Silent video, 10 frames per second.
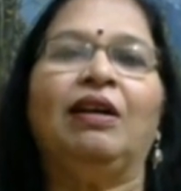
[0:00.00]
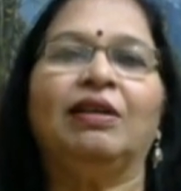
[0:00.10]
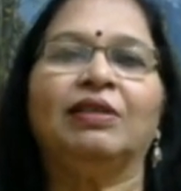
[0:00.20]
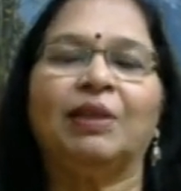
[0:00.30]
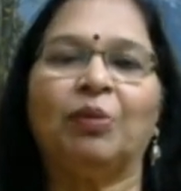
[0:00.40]

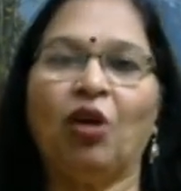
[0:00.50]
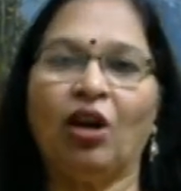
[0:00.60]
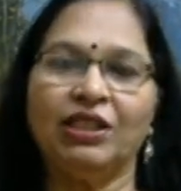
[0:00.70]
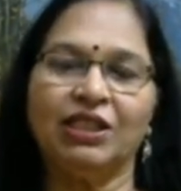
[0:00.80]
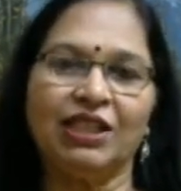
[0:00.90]
Some
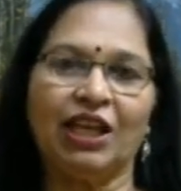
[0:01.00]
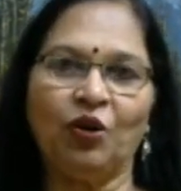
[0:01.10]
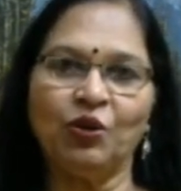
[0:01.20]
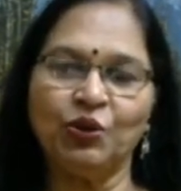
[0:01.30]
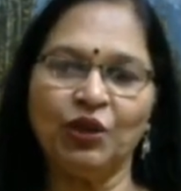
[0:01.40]
colleges can
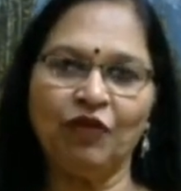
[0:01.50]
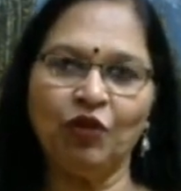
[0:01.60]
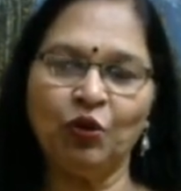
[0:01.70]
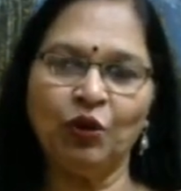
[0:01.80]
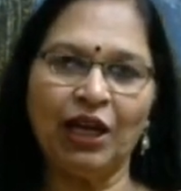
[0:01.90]
also give
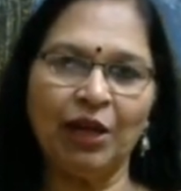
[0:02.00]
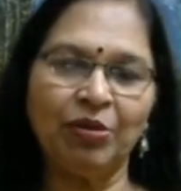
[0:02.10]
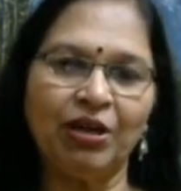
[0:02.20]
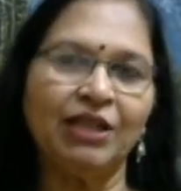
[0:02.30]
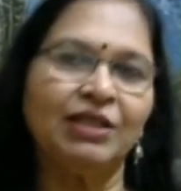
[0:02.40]
you good
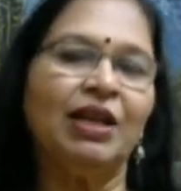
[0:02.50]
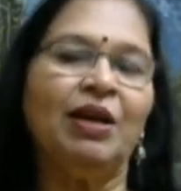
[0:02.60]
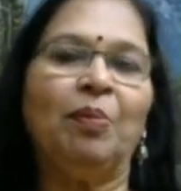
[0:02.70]
libraries.